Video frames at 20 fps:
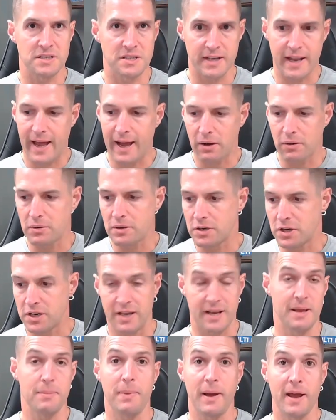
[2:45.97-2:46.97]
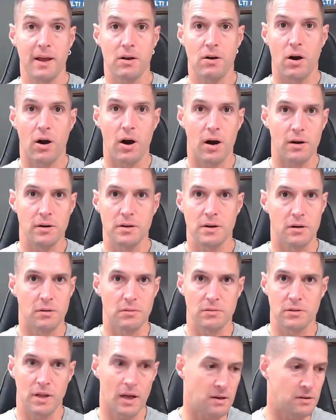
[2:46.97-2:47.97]
Now you get hit by a car,
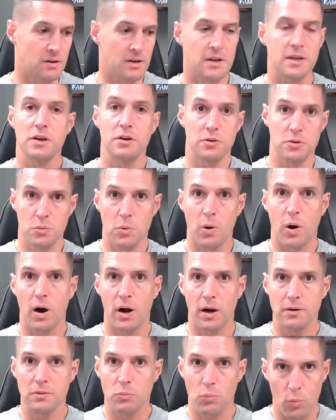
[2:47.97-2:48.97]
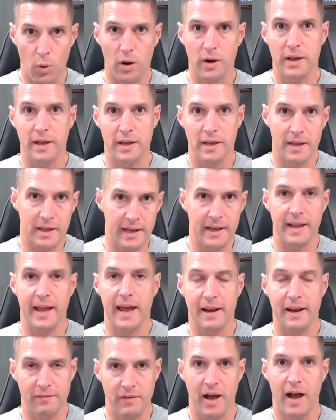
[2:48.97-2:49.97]
luckily here you are walking, getting
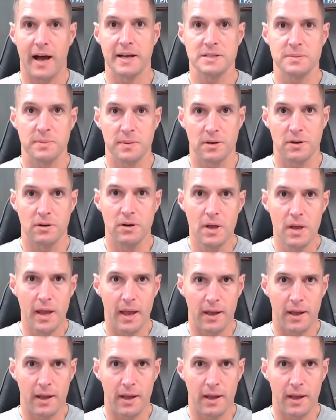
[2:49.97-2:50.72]
out of a hospital.